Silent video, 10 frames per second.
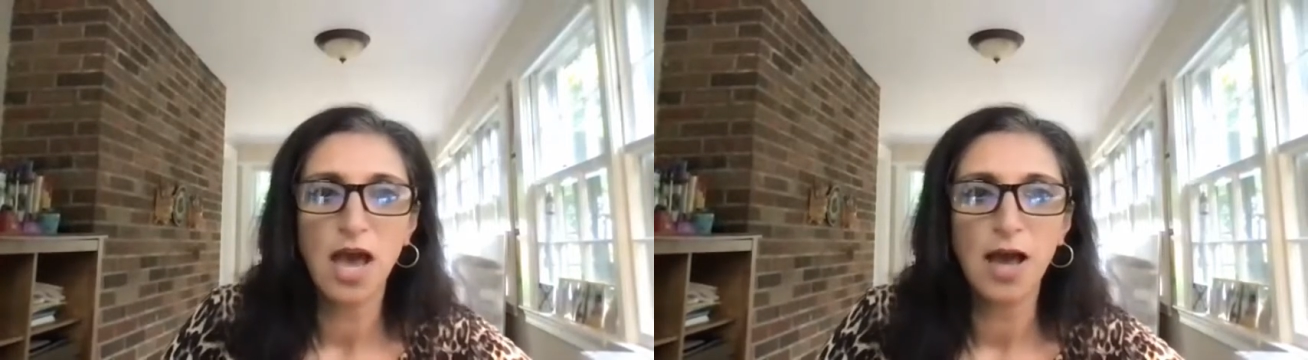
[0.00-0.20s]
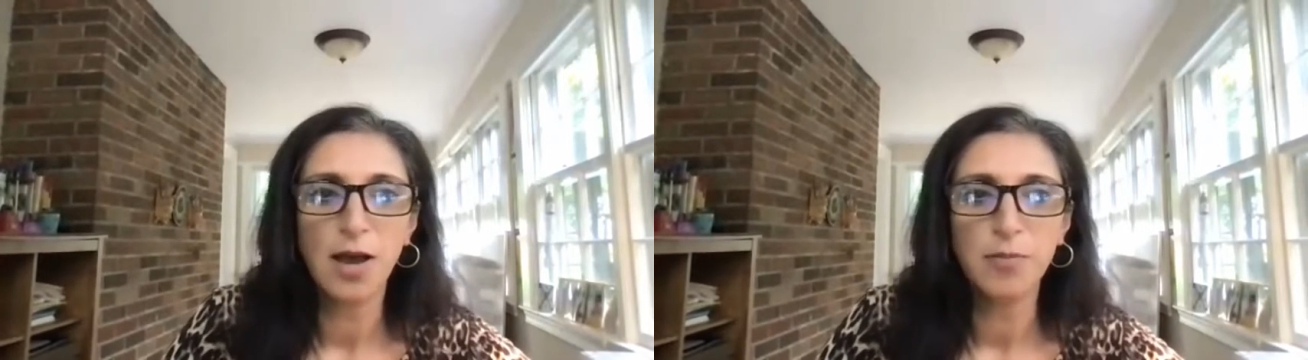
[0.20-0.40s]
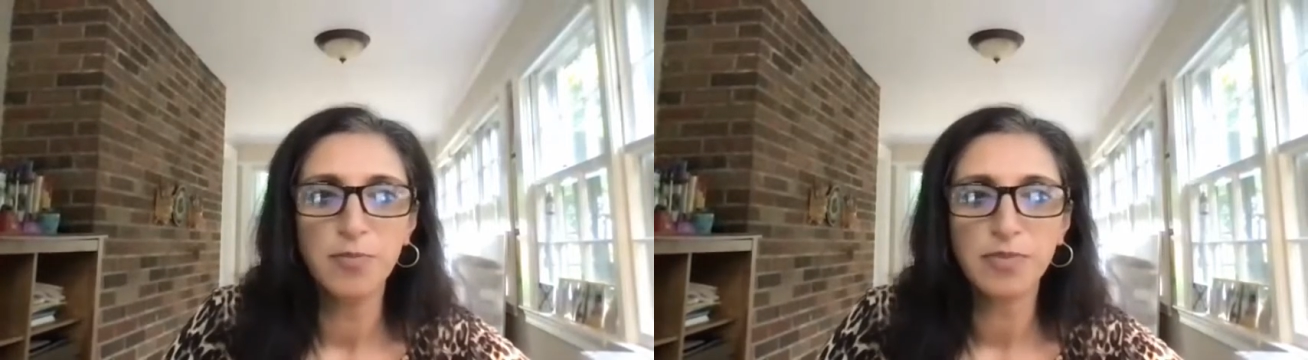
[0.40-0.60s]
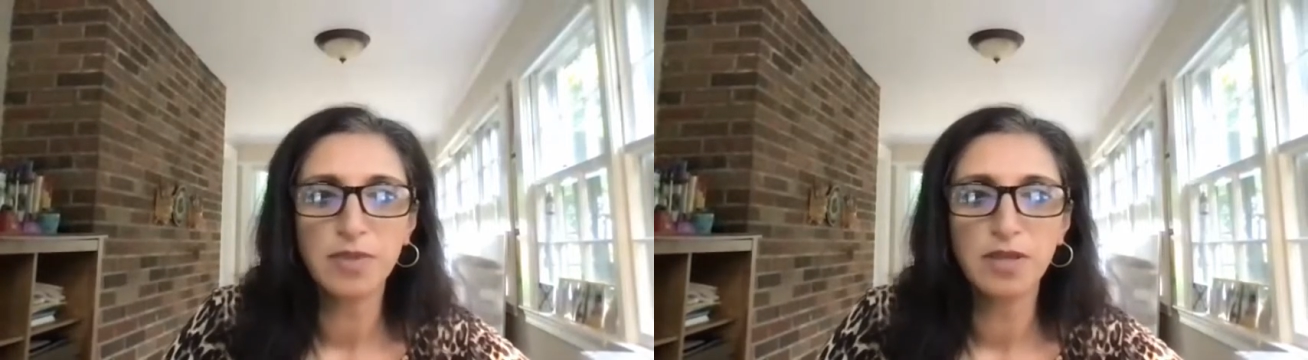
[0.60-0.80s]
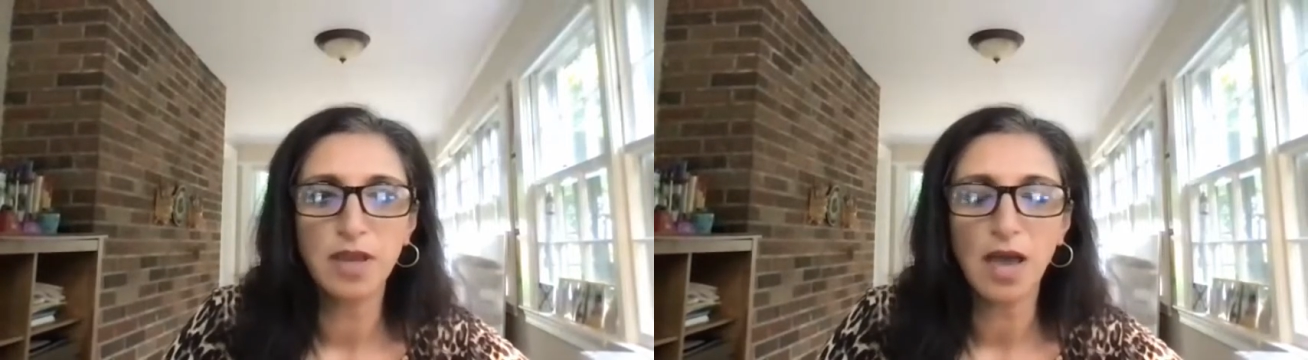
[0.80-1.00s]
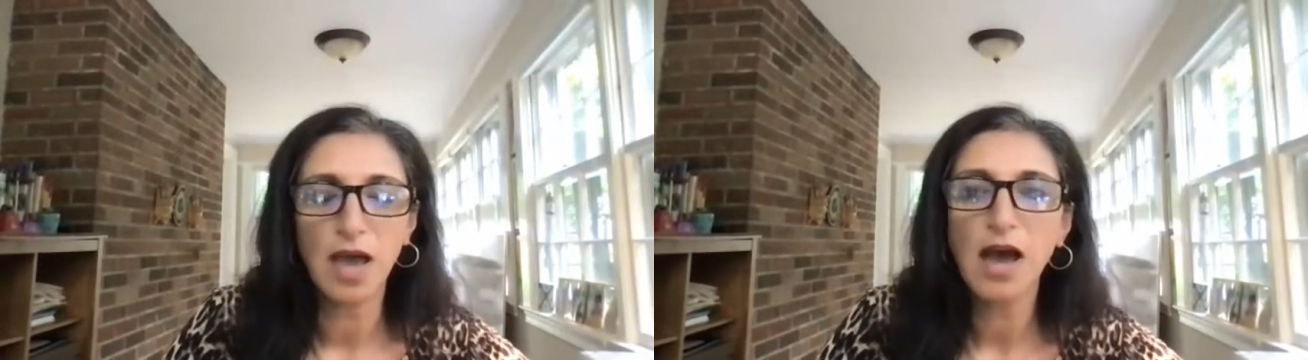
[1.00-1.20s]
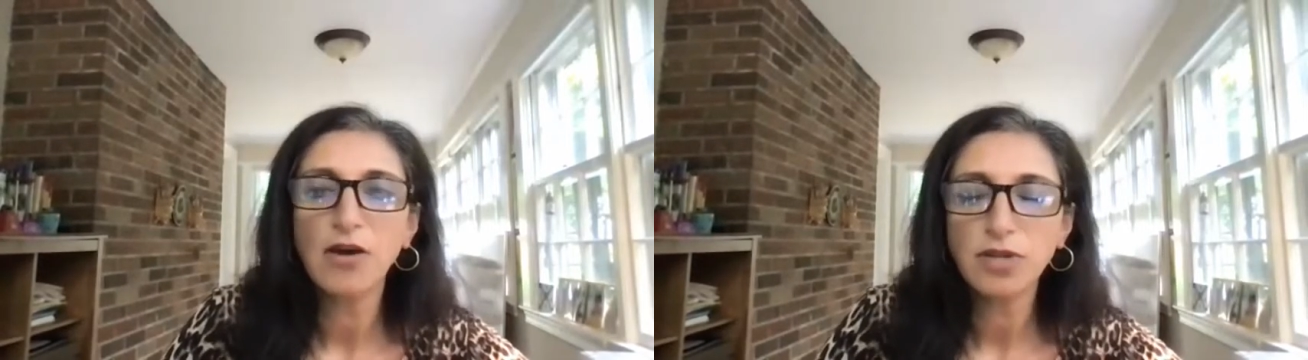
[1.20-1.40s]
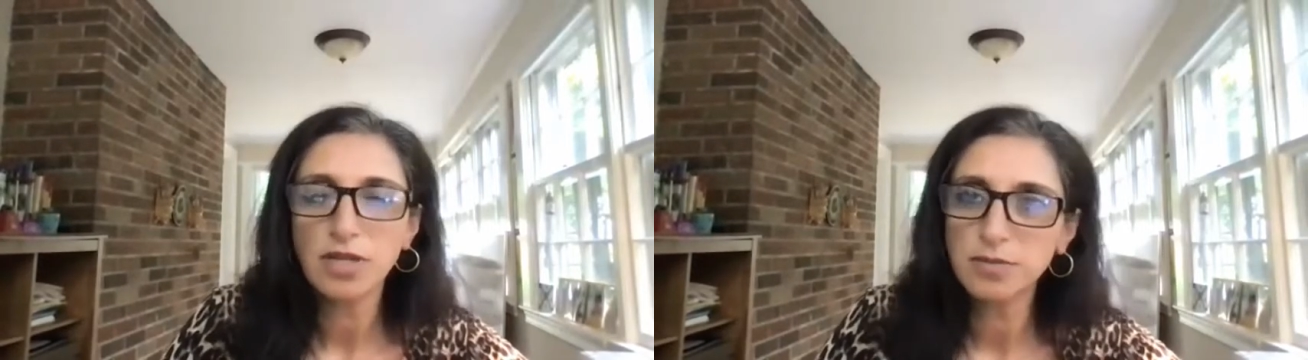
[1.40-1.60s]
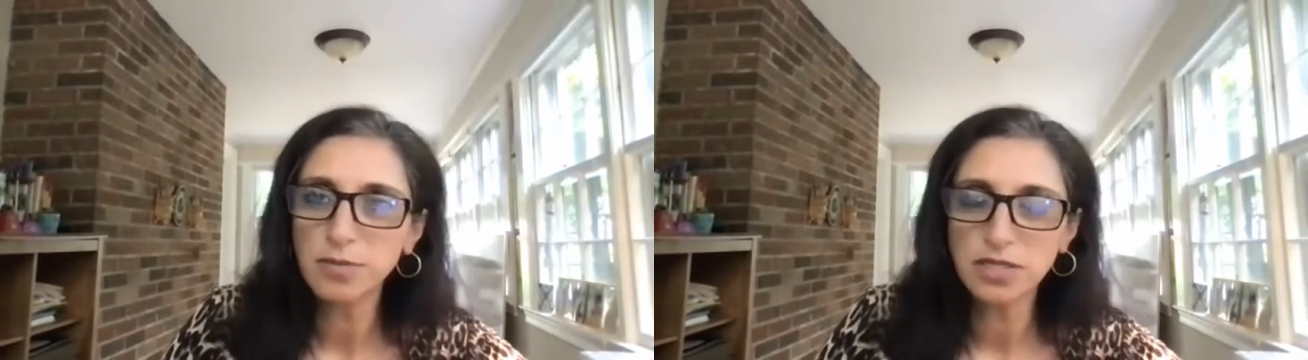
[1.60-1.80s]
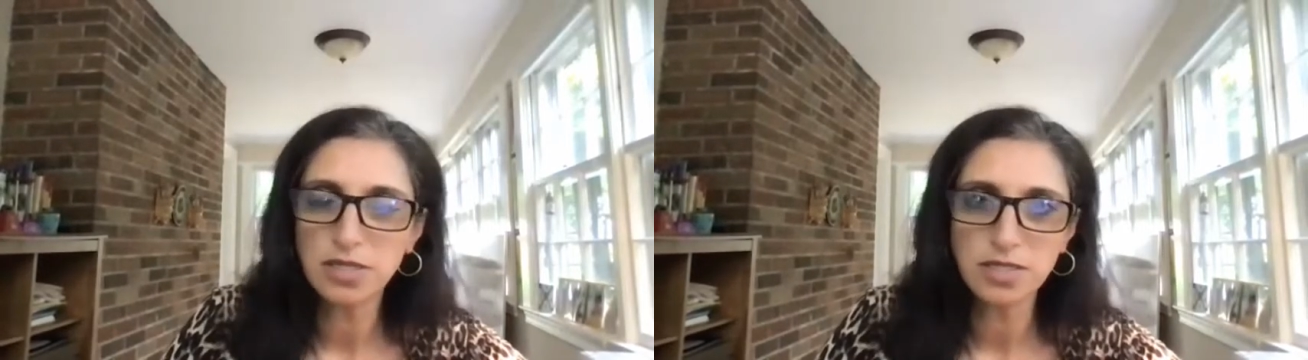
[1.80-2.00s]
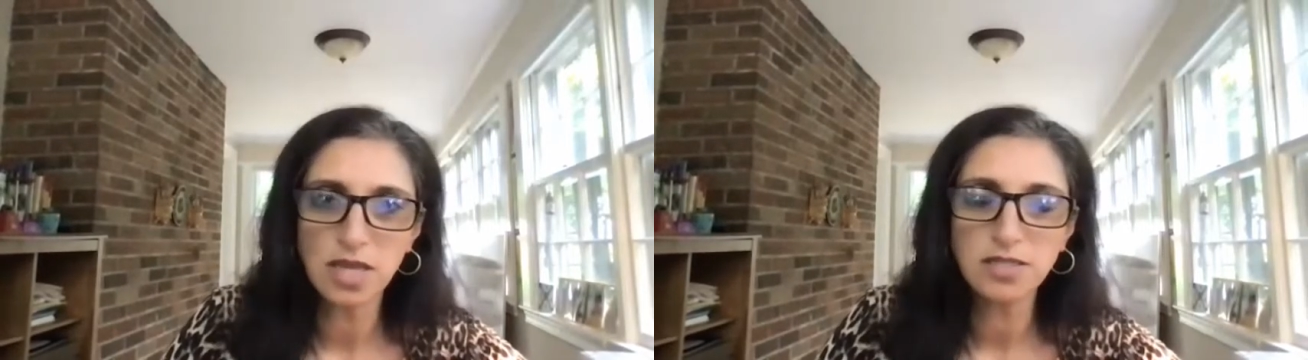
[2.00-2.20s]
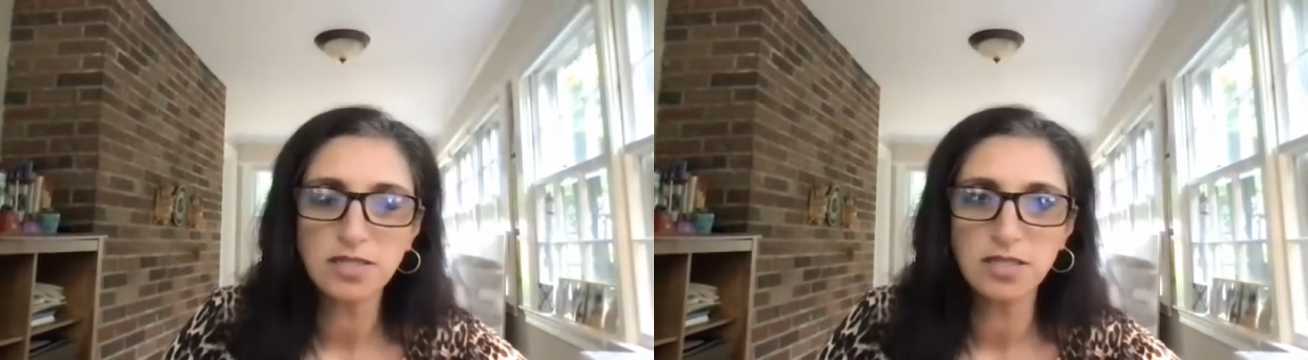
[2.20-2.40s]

Tell us a